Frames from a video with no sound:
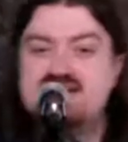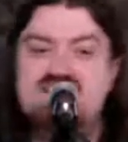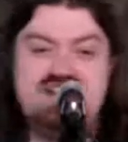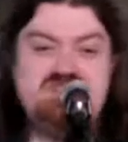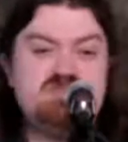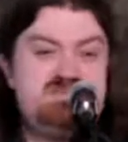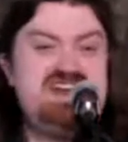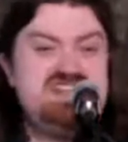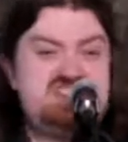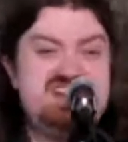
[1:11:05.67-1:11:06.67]
If the
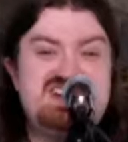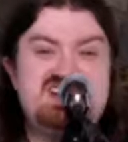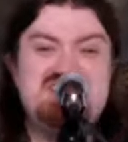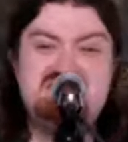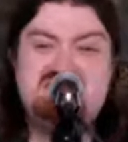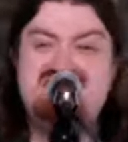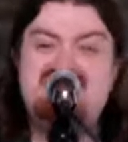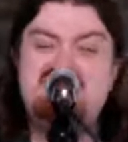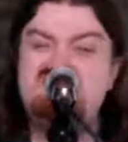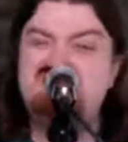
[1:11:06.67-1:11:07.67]
pitch comes
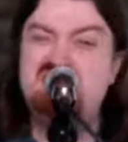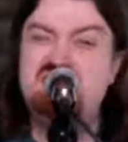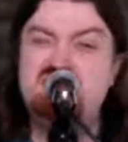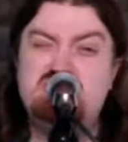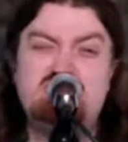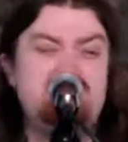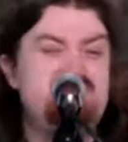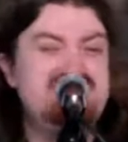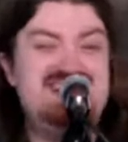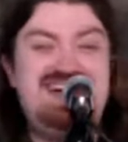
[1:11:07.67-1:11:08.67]
in over the
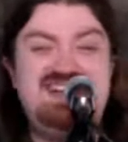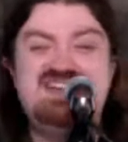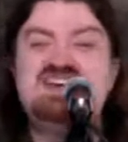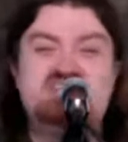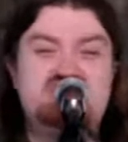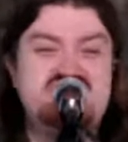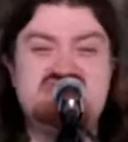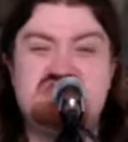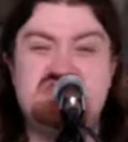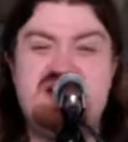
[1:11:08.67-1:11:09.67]
plate,
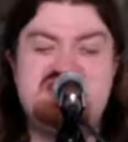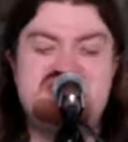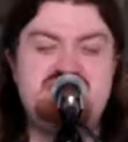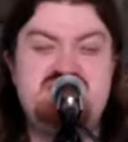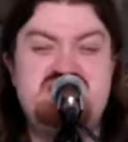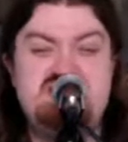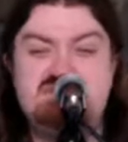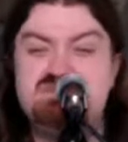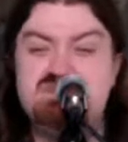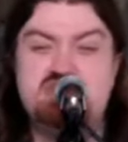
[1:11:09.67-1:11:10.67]
just the right speed
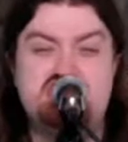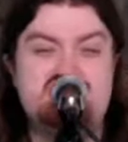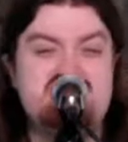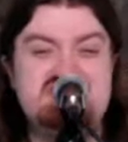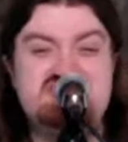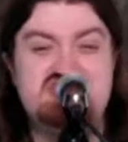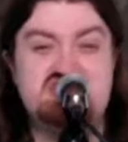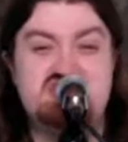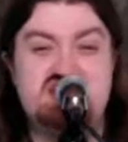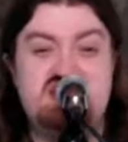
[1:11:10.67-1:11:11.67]
and perfectly
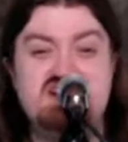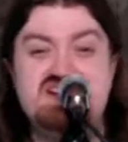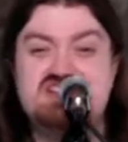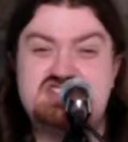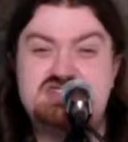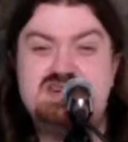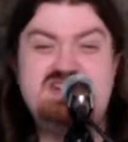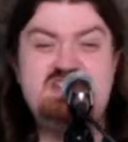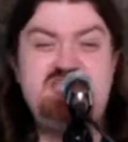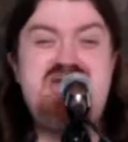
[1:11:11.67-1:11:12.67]
straight,
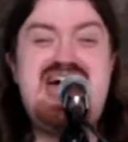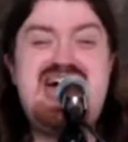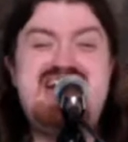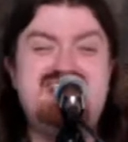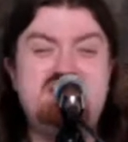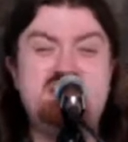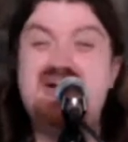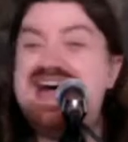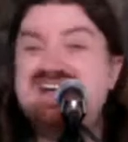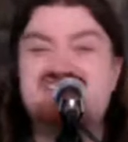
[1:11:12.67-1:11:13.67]
swinging the bat and it
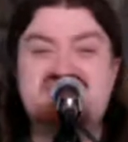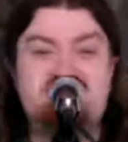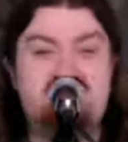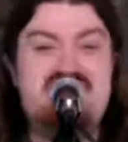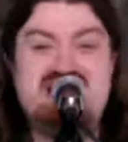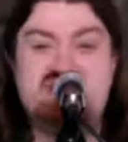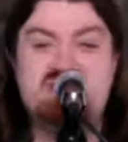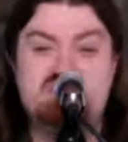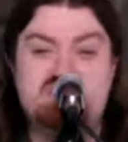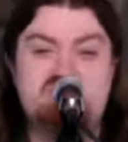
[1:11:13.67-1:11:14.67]
cracks and the crowd
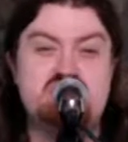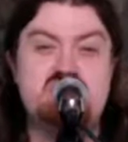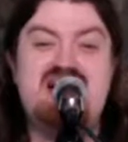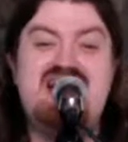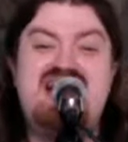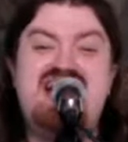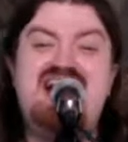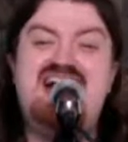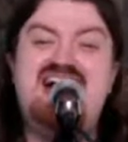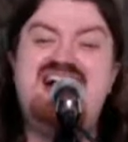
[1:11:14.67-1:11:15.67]
goes
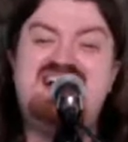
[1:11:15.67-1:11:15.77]
wild.